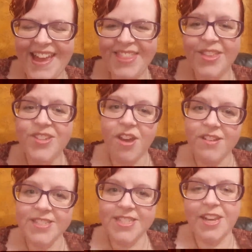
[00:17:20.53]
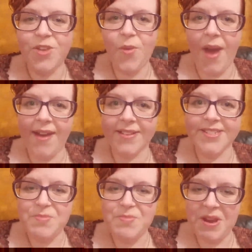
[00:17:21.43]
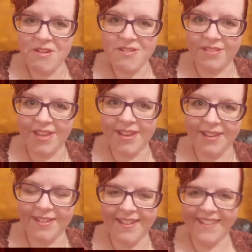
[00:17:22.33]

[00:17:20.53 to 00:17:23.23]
The dog's getting waxed, apparently.